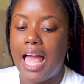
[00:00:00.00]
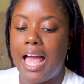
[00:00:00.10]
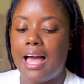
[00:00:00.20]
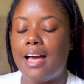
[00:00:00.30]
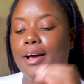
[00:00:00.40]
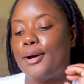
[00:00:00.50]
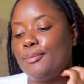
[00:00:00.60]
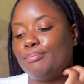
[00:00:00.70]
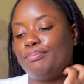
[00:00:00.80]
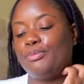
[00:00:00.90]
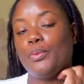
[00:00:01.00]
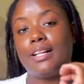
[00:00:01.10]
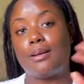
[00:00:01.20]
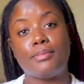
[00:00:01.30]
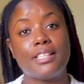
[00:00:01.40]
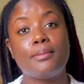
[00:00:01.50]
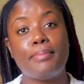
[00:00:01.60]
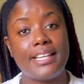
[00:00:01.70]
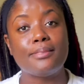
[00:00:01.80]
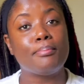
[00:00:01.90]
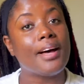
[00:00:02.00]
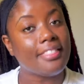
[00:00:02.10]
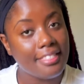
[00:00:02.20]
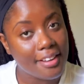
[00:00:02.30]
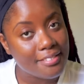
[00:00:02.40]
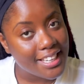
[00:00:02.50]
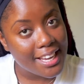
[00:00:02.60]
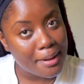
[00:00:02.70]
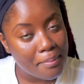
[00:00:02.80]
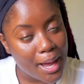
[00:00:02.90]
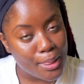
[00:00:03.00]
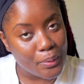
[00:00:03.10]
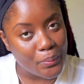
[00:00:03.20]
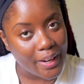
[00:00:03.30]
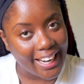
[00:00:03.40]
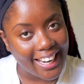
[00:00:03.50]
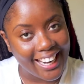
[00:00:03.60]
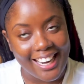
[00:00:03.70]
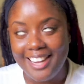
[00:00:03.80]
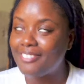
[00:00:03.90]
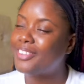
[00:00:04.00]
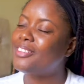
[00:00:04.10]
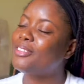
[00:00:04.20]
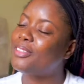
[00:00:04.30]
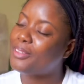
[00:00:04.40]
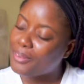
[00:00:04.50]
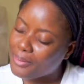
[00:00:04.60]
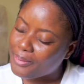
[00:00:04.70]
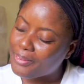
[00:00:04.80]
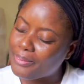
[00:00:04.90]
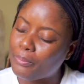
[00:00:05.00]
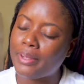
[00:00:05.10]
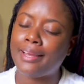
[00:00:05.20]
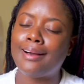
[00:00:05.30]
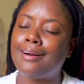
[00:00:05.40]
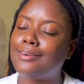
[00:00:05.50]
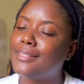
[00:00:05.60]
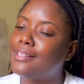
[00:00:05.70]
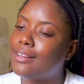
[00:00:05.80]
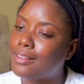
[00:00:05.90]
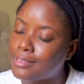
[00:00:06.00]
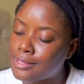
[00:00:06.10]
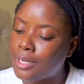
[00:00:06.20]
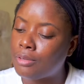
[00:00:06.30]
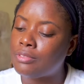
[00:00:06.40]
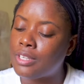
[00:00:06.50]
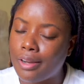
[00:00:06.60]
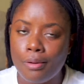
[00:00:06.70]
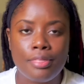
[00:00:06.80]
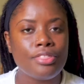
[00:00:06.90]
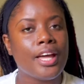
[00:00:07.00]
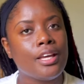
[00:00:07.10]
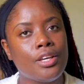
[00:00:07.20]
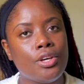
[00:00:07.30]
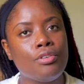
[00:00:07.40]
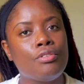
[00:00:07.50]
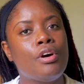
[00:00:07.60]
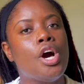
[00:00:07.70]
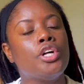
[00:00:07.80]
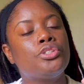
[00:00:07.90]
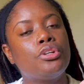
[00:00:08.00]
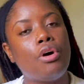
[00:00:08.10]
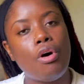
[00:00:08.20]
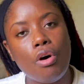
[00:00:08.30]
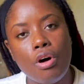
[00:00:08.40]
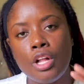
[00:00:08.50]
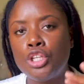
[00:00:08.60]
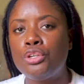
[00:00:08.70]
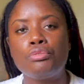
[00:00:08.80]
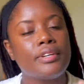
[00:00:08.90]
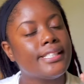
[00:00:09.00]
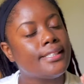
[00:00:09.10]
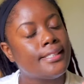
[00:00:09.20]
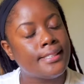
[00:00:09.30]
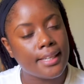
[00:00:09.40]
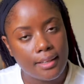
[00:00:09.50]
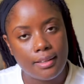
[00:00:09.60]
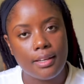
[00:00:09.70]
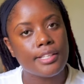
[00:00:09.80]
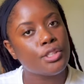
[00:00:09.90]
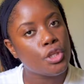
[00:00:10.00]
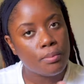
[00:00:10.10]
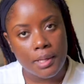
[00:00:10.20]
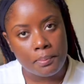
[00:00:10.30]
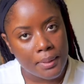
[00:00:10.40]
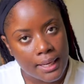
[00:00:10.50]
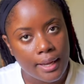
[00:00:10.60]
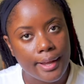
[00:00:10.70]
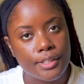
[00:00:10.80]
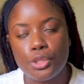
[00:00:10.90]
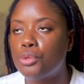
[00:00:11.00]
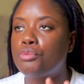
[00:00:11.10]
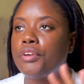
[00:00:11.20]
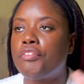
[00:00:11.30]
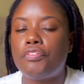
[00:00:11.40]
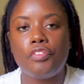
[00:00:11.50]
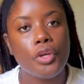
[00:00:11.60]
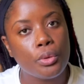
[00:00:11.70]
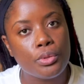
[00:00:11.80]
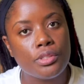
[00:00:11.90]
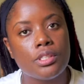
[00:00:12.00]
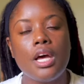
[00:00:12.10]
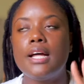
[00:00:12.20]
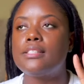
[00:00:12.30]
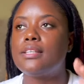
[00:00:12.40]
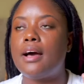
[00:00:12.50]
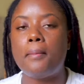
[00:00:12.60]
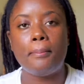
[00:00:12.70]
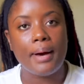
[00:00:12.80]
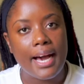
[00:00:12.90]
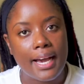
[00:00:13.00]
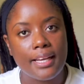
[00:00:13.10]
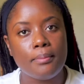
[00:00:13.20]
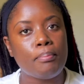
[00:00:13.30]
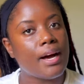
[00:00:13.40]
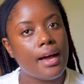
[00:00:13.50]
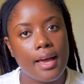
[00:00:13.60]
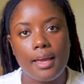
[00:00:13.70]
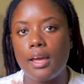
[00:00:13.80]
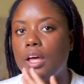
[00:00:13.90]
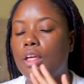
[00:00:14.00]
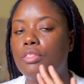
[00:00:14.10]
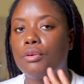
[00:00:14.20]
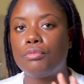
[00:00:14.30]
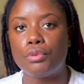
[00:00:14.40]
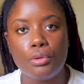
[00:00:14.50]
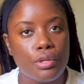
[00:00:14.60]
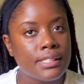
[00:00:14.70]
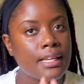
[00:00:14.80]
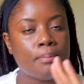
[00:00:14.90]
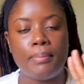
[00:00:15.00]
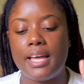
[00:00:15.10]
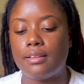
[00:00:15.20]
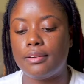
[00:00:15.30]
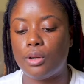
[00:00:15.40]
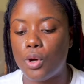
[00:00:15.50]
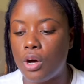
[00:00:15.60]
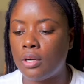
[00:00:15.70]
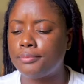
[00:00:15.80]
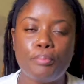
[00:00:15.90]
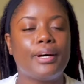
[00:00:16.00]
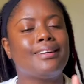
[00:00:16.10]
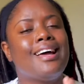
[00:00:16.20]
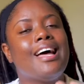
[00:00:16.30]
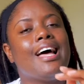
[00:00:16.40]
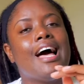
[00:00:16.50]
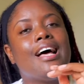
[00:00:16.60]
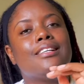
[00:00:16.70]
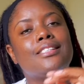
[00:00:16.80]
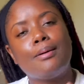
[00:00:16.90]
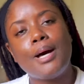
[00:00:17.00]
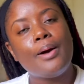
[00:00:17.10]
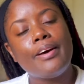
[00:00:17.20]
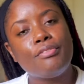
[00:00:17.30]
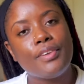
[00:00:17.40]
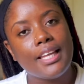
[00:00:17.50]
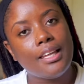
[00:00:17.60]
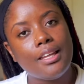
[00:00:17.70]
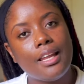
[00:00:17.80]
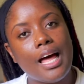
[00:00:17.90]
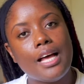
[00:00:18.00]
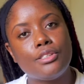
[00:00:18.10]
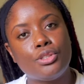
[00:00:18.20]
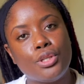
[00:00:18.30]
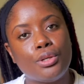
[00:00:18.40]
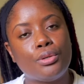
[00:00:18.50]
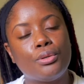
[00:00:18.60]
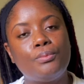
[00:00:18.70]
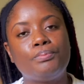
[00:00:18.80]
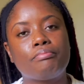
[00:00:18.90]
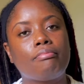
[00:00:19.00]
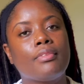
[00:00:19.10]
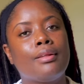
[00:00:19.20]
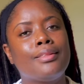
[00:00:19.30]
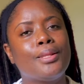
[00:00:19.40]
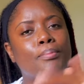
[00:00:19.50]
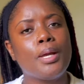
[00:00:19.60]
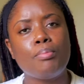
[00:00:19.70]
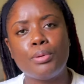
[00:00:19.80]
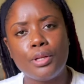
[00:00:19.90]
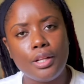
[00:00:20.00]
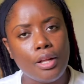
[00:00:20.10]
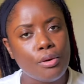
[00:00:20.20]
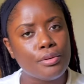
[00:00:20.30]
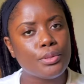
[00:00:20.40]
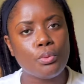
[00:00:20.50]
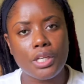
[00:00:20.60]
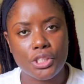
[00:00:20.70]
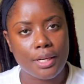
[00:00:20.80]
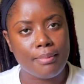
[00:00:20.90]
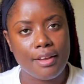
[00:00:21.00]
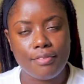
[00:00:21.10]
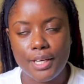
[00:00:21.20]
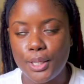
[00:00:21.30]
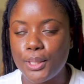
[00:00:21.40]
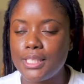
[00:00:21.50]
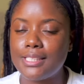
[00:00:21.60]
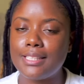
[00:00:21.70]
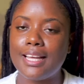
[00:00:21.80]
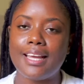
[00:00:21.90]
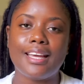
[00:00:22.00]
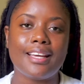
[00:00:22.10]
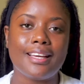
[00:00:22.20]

Welcome to the best month of the year, by the way, even though we are on lockdown now. Thank you to all you ridiculous human beings who refuse to abide by the rules and by the law. But somehow I feel as though the people who's watching my videos, like,